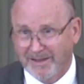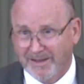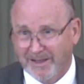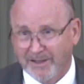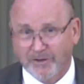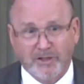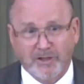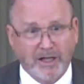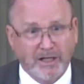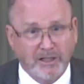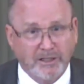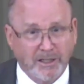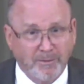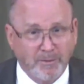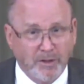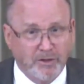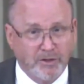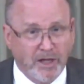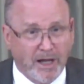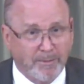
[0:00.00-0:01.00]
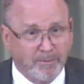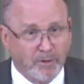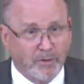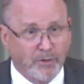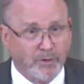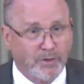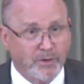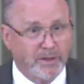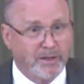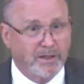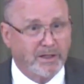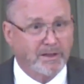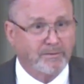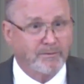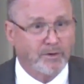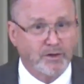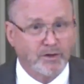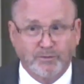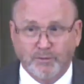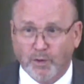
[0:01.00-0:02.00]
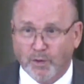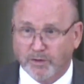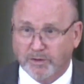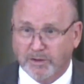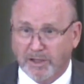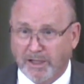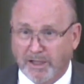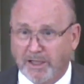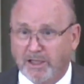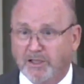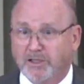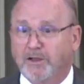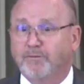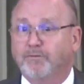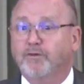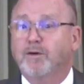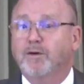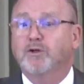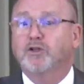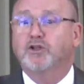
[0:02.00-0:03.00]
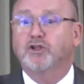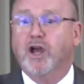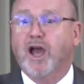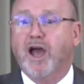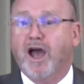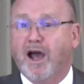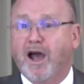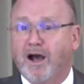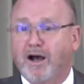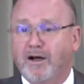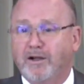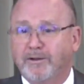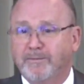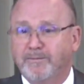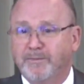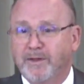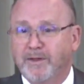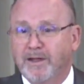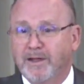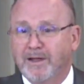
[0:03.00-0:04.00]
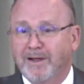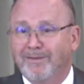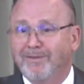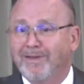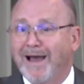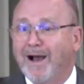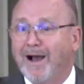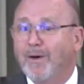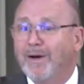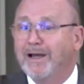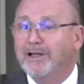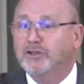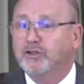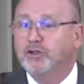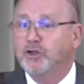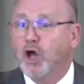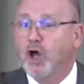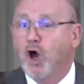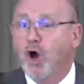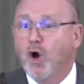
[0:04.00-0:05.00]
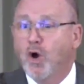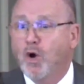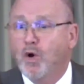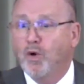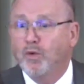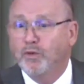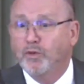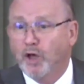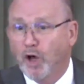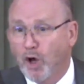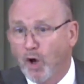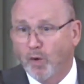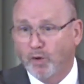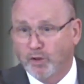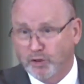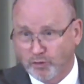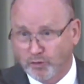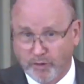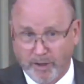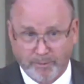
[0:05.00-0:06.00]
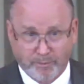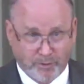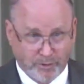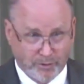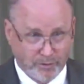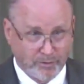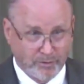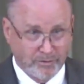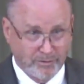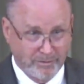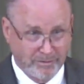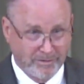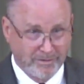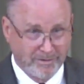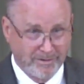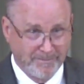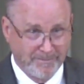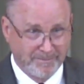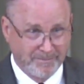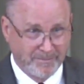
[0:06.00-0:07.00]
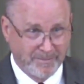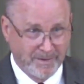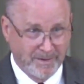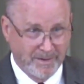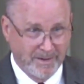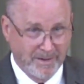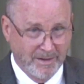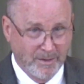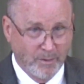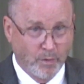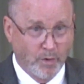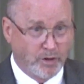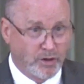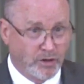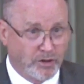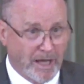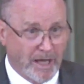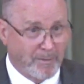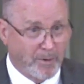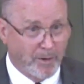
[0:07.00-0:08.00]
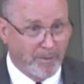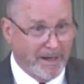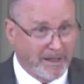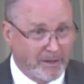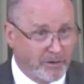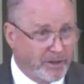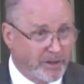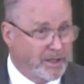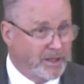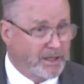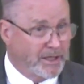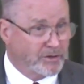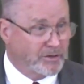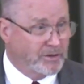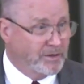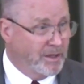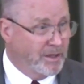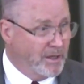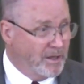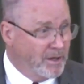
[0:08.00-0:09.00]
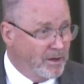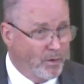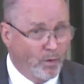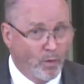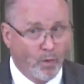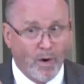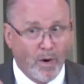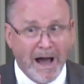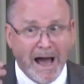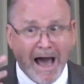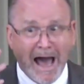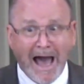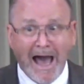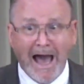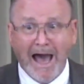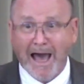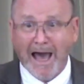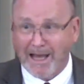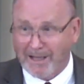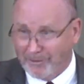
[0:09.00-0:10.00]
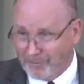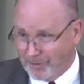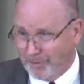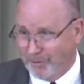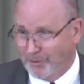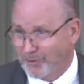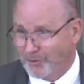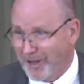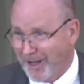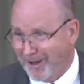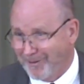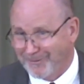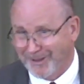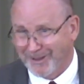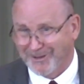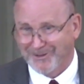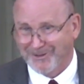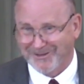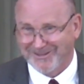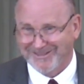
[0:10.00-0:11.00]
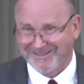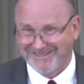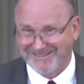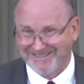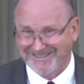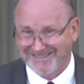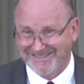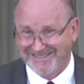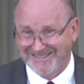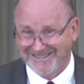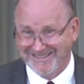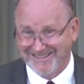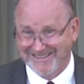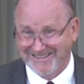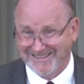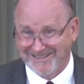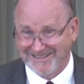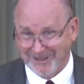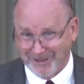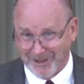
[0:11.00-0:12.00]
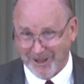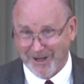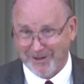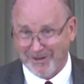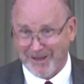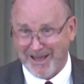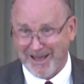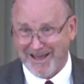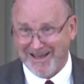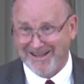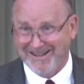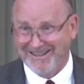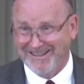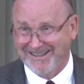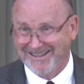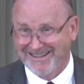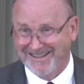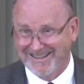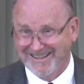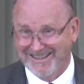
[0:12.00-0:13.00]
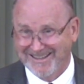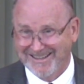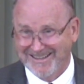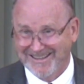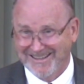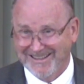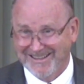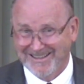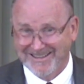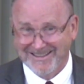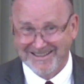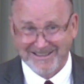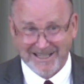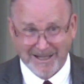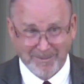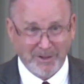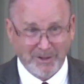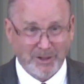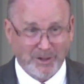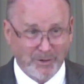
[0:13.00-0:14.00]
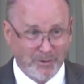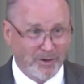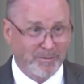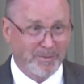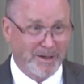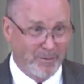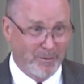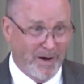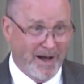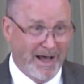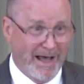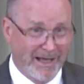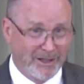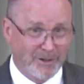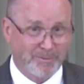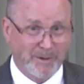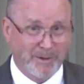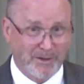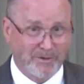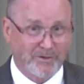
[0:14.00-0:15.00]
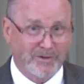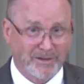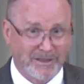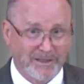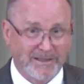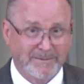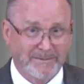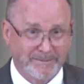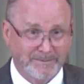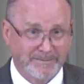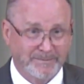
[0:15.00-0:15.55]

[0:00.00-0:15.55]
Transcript: In 2 Timothy chapter 3 and verse 14, he said, From a child, thou hast known the holy scriptures which is able to make thee, listen, wise unto salvation. Did you hear that? Timothy, you want to be wise spiritually?